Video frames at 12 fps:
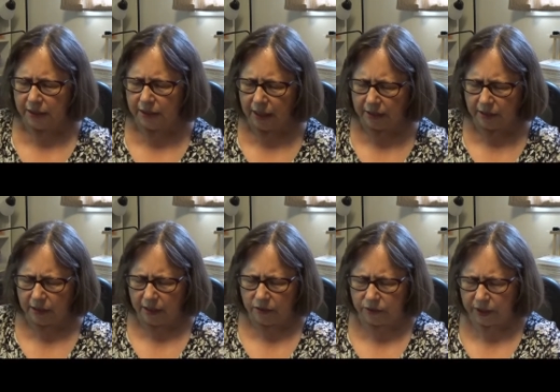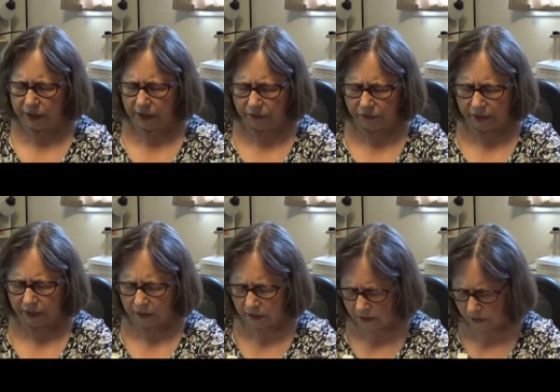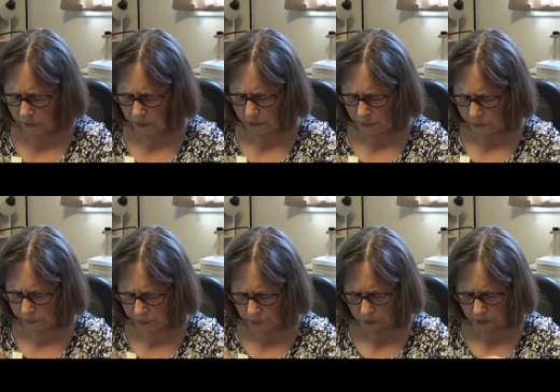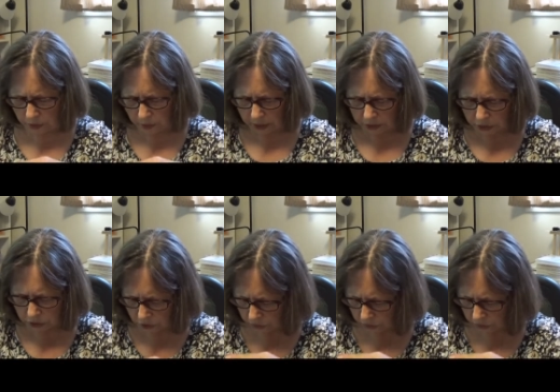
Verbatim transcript: They're not, I don't think they'll fit unless you wear them with boots. So I'll show